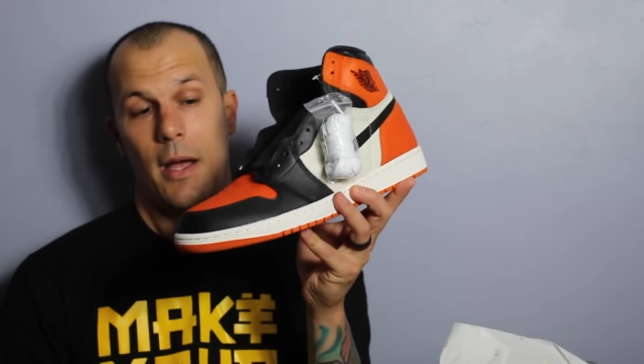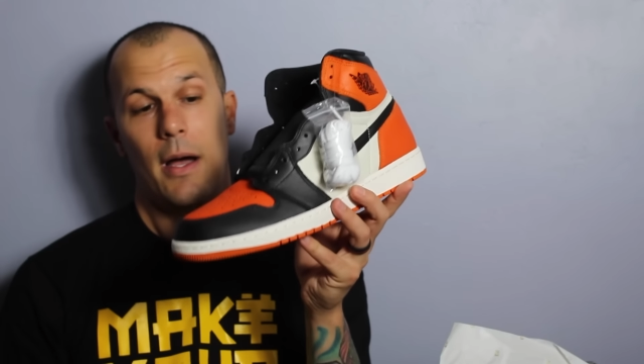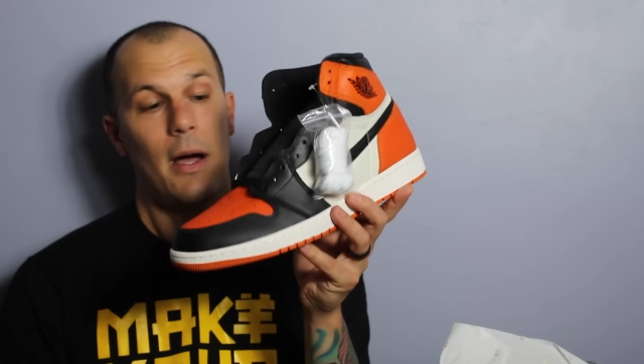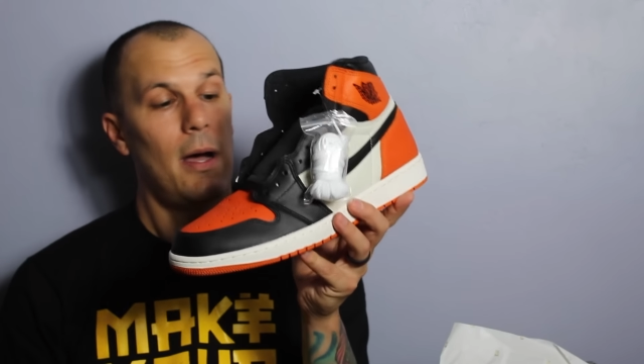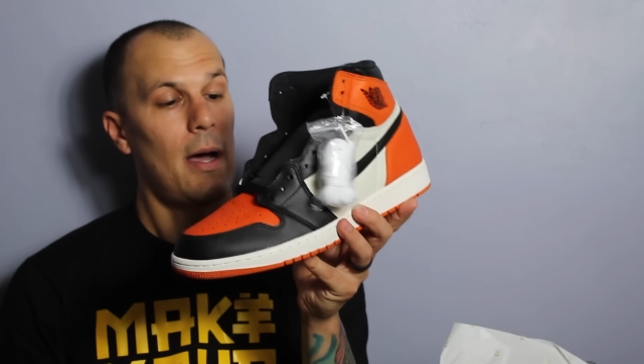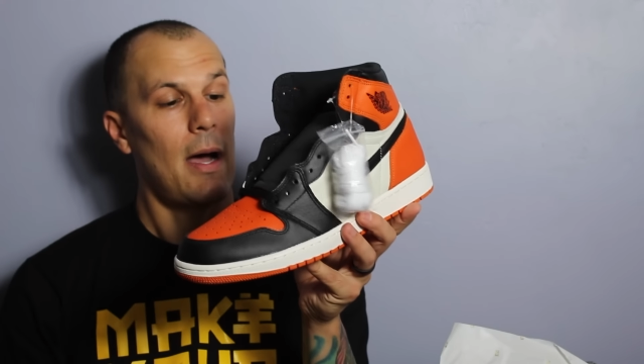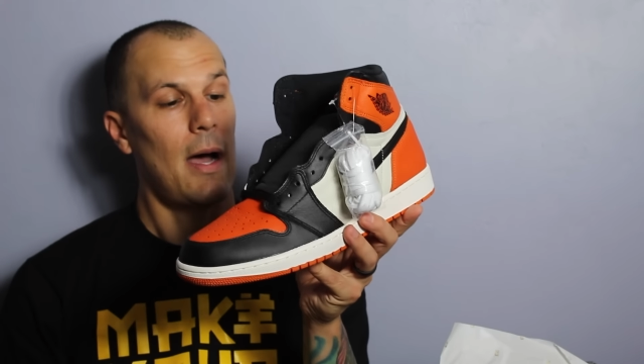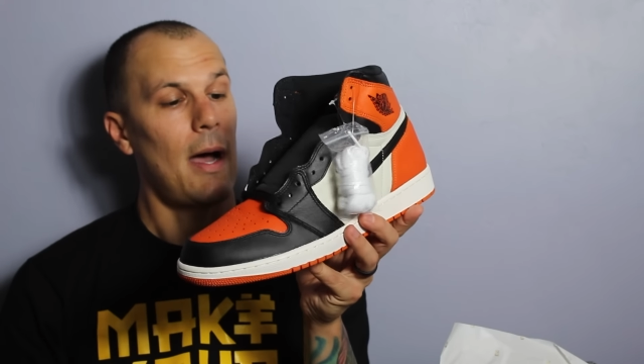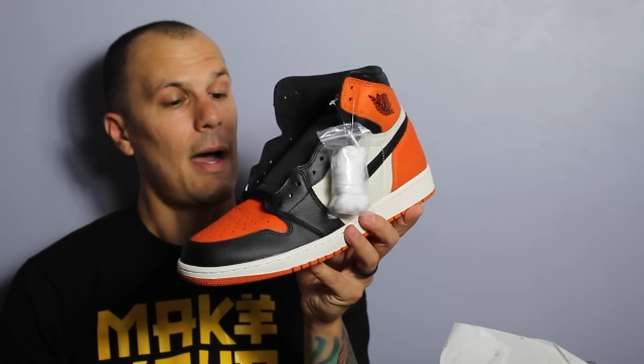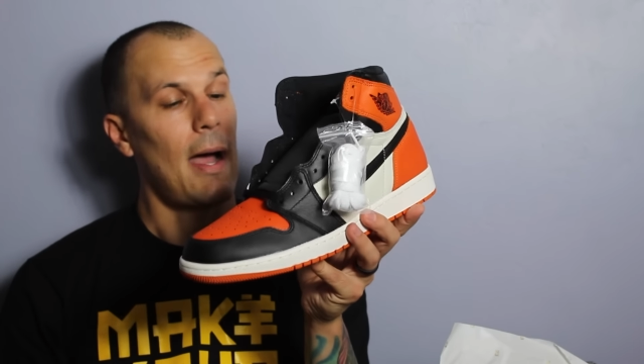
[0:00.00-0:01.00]
I
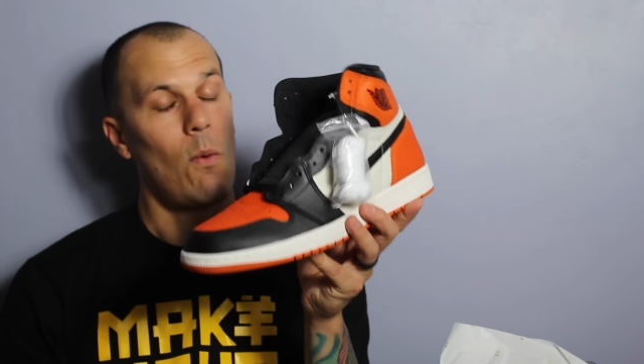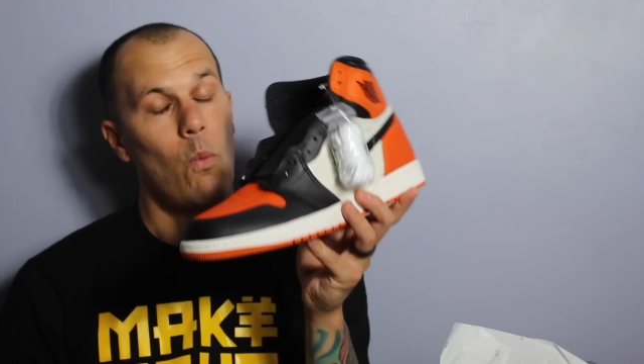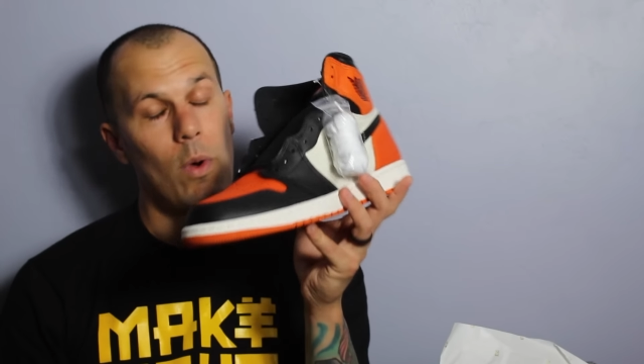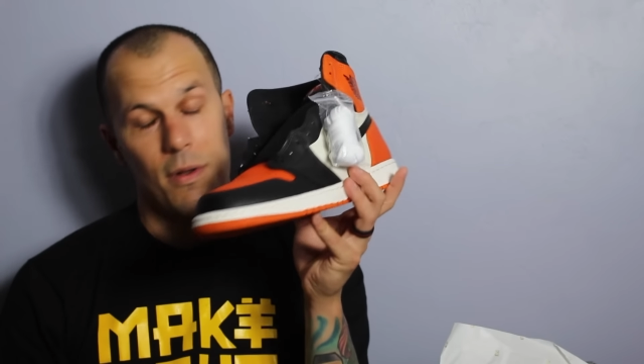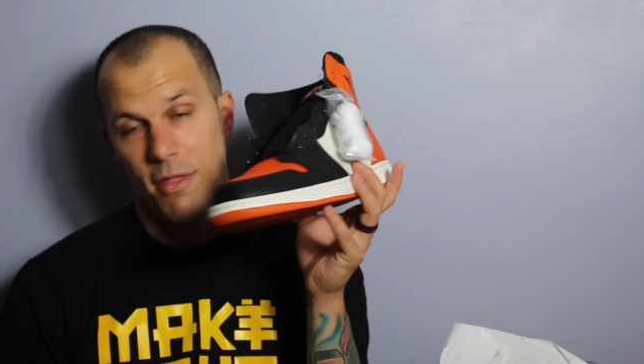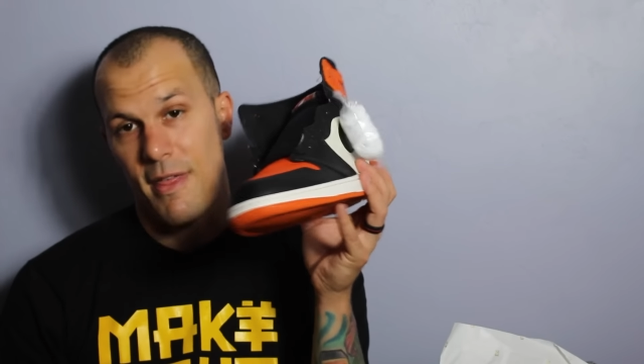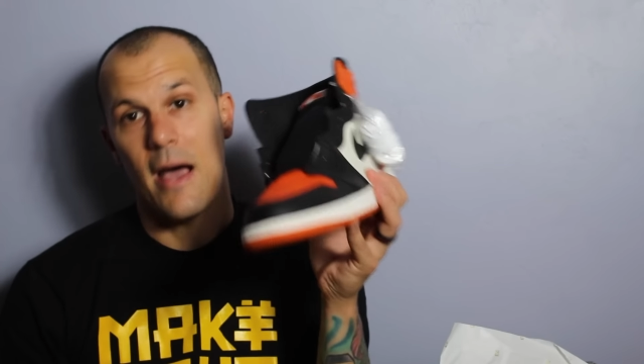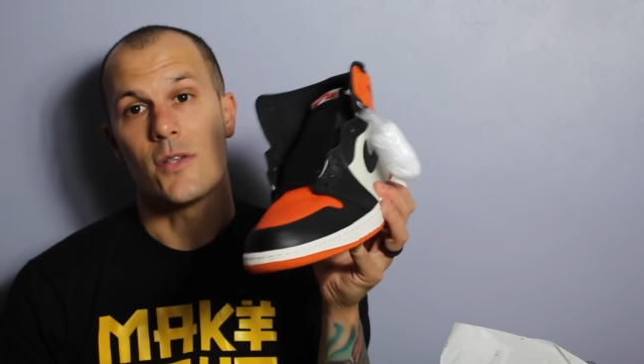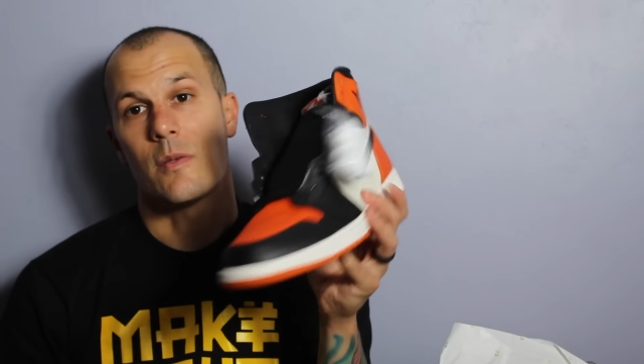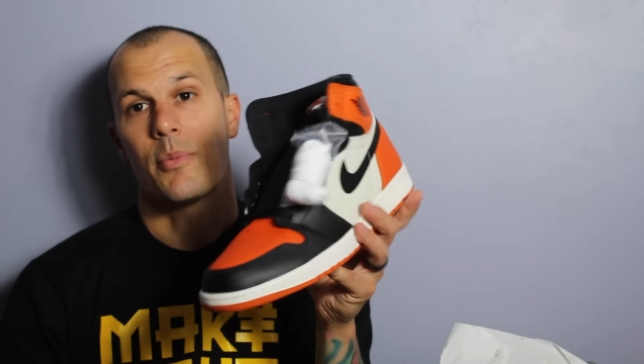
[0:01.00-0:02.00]

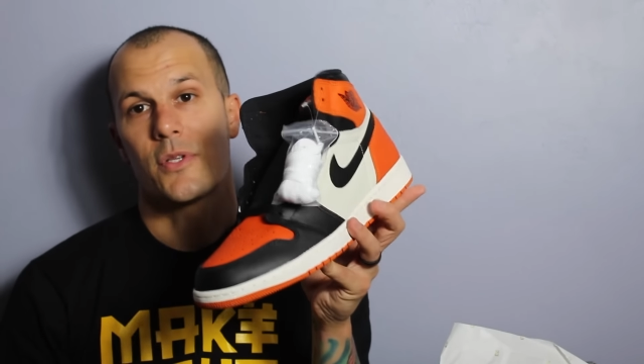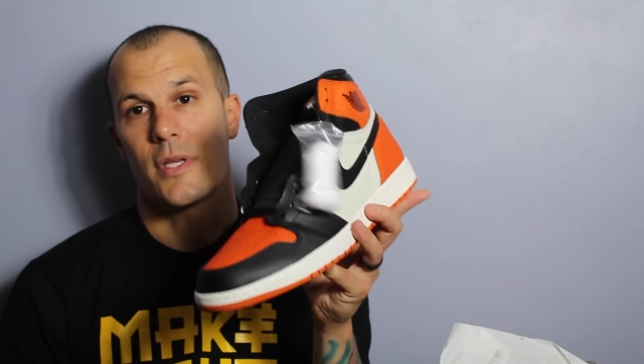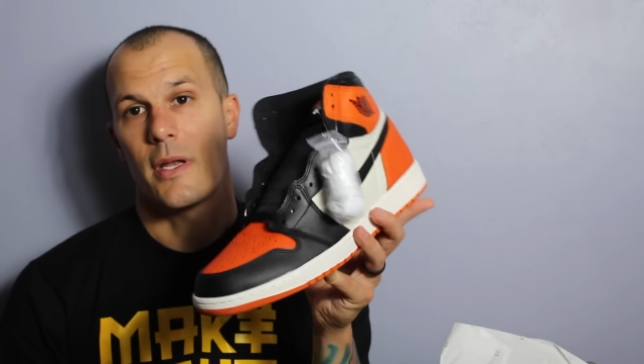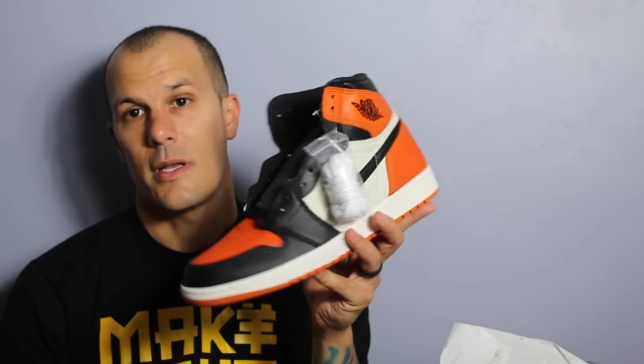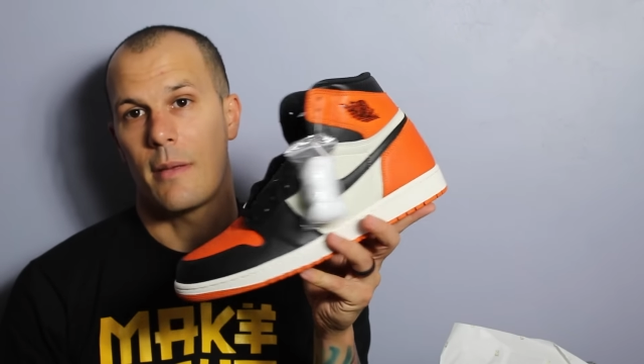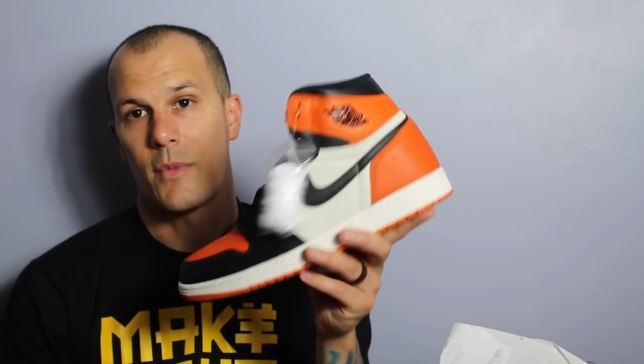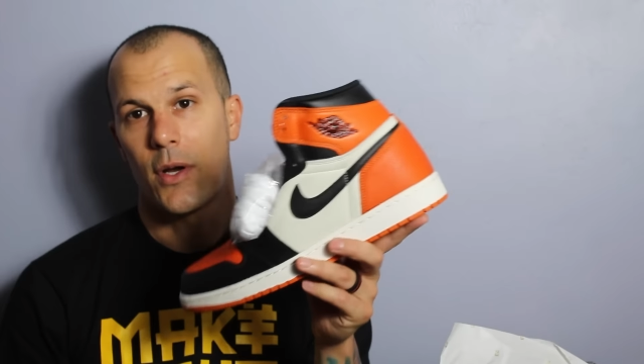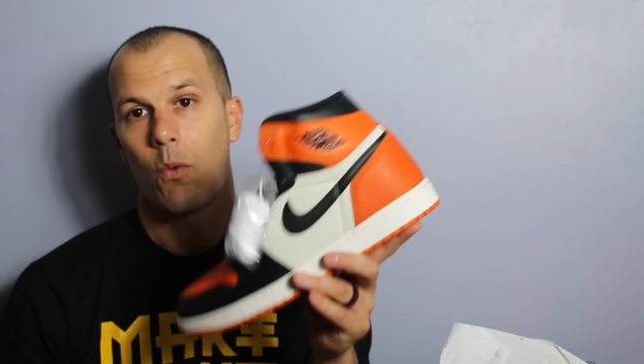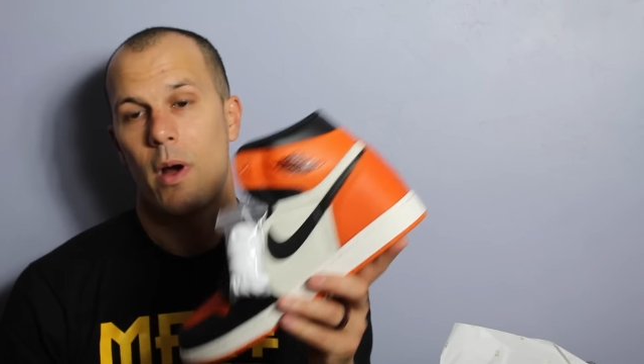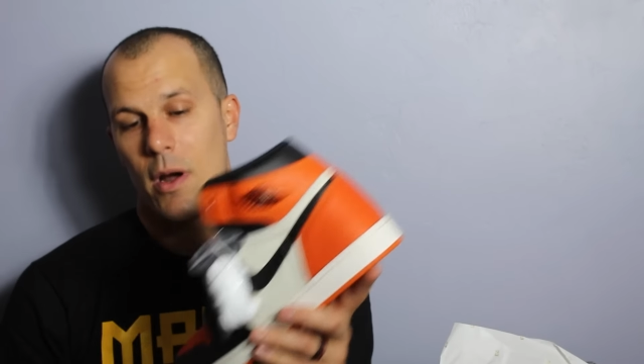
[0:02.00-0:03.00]
1000% am
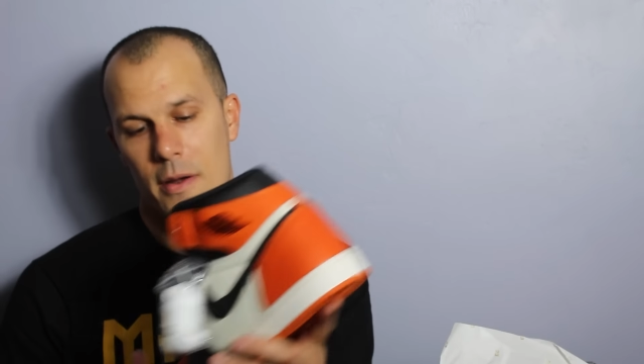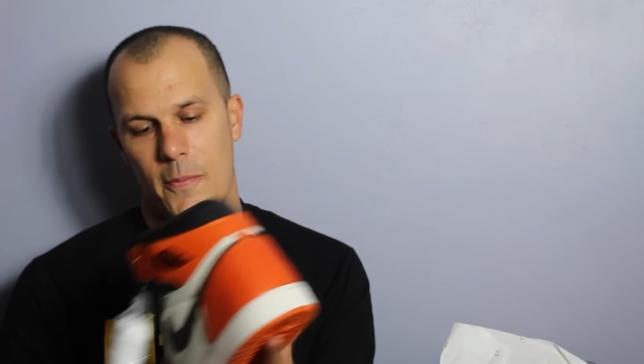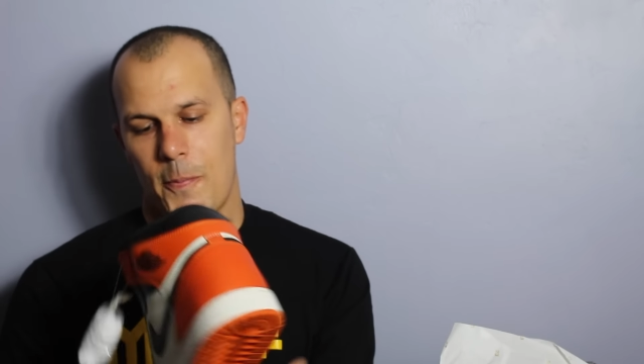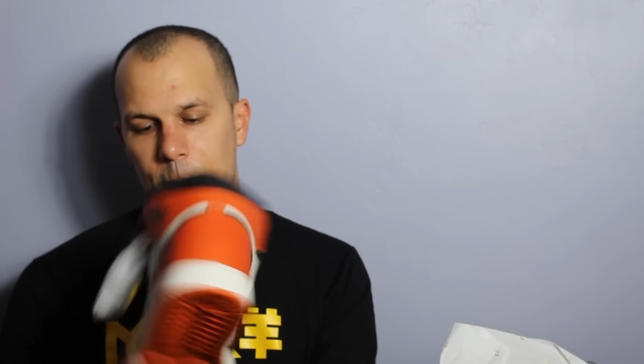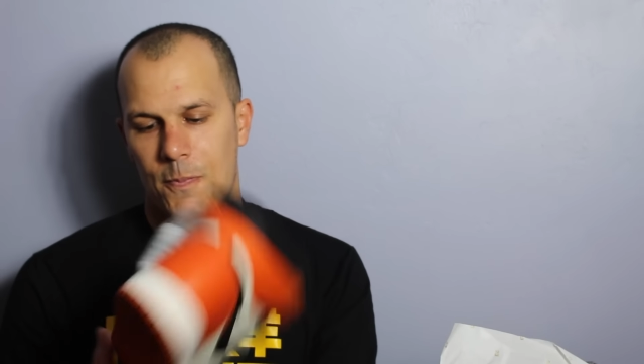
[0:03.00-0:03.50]
gonna wear it.